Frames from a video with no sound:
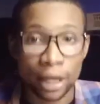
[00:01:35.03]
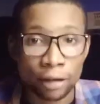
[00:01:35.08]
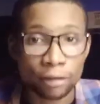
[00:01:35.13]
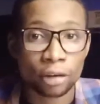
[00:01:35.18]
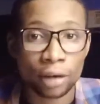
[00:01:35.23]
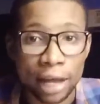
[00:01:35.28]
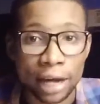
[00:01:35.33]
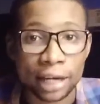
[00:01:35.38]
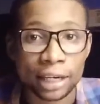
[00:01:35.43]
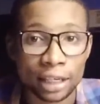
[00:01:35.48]
If
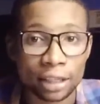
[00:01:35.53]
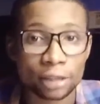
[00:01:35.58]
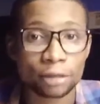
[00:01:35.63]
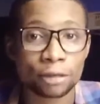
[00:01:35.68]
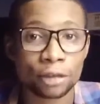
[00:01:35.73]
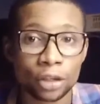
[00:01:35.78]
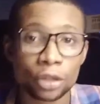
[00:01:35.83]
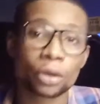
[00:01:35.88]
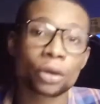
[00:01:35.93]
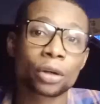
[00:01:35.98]
you like this
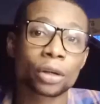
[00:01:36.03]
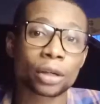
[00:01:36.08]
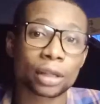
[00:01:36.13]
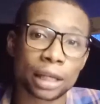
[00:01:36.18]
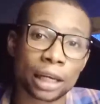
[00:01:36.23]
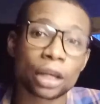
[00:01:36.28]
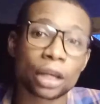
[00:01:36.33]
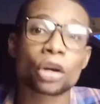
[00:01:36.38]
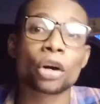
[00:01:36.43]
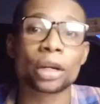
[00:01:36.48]
video,
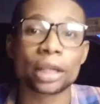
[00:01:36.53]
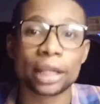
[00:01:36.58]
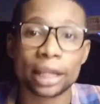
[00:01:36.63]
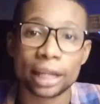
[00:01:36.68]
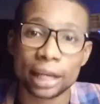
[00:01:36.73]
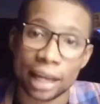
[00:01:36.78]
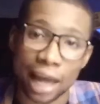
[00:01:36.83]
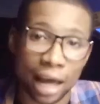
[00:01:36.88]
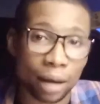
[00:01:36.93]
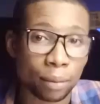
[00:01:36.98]
click on
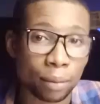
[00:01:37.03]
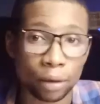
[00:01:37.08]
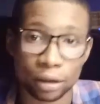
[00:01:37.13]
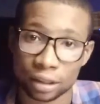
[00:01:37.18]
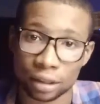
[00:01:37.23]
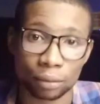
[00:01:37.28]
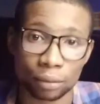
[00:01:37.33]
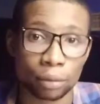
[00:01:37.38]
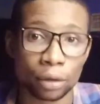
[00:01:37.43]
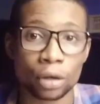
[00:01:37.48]
the like
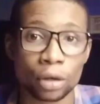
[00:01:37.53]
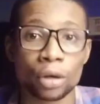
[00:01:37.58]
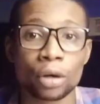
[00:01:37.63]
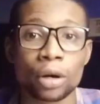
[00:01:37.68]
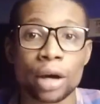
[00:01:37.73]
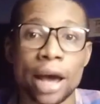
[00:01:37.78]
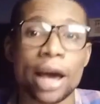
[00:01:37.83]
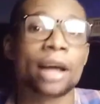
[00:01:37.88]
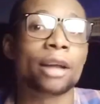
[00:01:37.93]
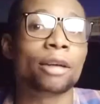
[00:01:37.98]
button
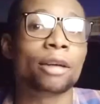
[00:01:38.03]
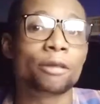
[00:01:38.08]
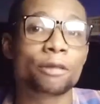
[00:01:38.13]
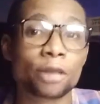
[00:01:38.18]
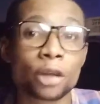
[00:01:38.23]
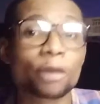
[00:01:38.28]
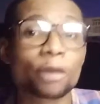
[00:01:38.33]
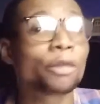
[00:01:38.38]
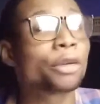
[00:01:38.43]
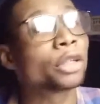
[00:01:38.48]
below and
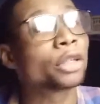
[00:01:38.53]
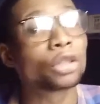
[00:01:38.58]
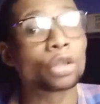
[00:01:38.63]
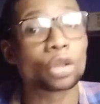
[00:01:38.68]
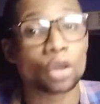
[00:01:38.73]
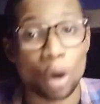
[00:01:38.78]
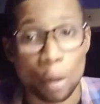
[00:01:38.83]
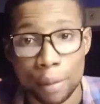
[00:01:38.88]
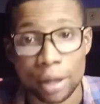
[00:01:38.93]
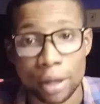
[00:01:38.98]
feel free
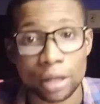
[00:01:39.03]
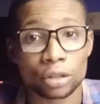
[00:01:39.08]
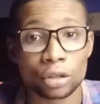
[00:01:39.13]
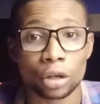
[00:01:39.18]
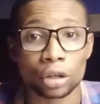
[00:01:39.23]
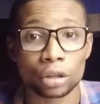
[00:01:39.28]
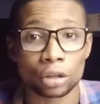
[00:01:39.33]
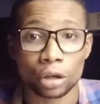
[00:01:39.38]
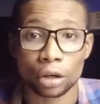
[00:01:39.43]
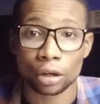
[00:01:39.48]
to comment
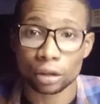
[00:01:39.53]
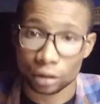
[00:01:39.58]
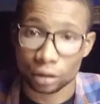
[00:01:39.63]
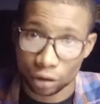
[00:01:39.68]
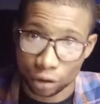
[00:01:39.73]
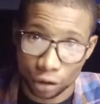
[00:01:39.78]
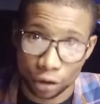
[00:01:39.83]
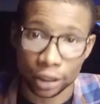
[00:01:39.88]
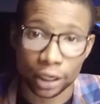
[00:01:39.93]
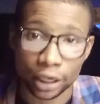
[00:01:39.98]
your
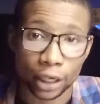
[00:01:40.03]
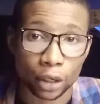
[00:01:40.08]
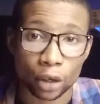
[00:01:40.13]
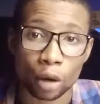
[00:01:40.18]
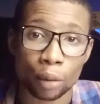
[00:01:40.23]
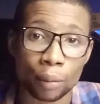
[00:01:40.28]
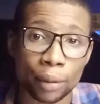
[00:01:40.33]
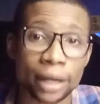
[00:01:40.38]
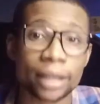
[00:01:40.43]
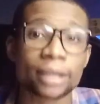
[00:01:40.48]
thoughts on the
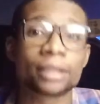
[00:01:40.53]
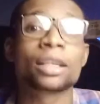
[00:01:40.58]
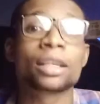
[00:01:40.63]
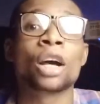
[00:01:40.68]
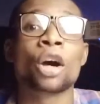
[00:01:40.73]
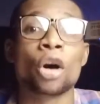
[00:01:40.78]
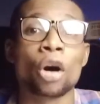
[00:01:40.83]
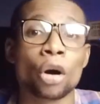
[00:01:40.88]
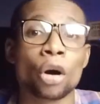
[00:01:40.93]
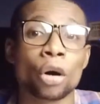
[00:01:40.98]
comment
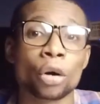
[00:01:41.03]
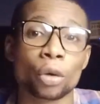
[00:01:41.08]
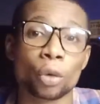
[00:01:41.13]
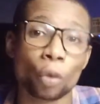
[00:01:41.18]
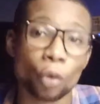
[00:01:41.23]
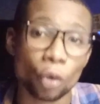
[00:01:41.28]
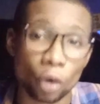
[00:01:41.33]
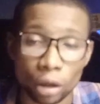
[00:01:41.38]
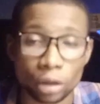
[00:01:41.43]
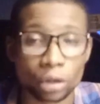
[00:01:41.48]

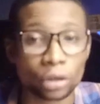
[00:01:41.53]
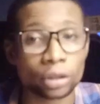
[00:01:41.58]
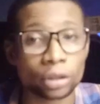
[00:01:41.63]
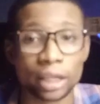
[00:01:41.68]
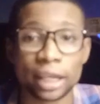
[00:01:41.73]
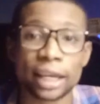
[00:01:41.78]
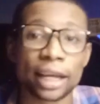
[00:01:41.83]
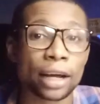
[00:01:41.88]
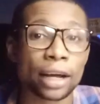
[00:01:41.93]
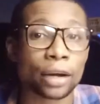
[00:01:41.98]
on what you
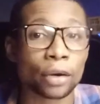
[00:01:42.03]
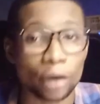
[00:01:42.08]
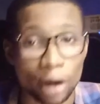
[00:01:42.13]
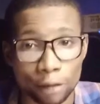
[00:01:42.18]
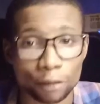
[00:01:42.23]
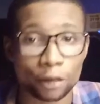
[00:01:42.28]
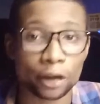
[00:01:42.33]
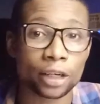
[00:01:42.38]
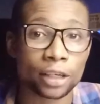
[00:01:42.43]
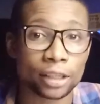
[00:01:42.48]
think a
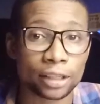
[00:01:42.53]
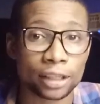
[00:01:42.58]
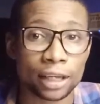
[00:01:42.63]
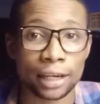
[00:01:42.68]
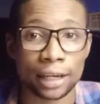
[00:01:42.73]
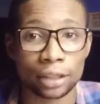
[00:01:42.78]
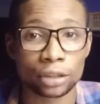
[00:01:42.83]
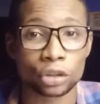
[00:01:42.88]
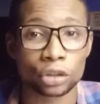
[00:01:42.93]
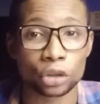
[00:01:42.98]
graphic
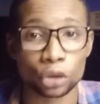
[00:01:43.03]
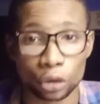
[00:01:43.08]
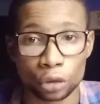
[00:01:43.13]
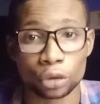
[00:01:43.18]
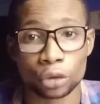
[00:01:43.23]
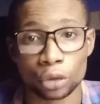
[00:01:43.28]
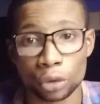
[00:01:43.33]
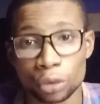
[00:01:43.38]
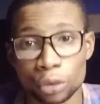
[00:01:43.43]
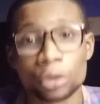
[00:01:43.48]
designer
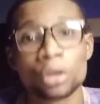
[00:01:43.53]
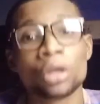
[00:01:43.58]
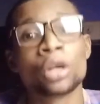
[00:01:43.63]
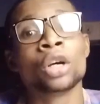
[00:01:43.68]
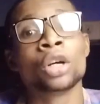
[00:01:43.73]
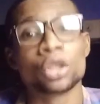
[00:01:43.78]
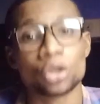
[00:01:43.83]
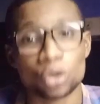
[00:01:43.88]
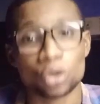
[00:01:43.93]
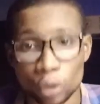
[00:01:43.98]
should do
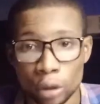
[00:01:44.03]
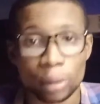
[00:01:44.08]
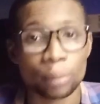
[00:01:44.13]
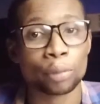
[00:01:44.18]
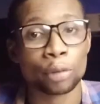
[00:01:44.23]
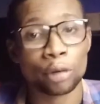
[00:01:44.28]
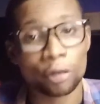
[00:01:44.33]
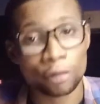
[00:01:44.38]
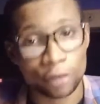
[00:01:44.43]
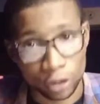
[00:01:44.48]
to
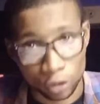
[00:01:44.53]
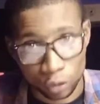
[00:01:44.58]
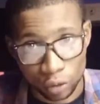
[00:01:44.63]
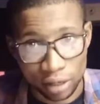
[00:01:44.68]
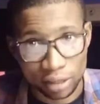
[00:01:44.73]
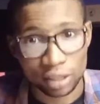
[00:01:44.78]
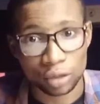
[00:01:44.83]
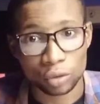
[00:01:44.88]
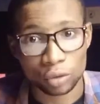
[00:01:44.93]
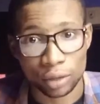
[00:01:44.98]
improve in
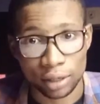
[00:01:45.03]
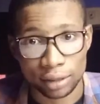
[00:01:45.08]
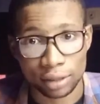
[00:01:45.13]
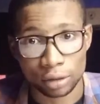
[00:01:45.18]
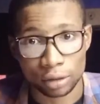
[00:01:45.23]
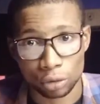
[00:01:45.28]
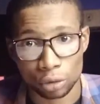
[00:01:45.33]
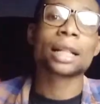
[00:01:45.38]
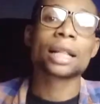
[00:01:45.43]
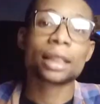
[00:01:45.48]

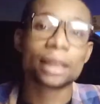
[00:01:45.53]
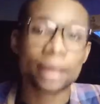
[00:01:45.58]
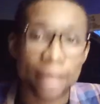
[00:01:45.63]
2022.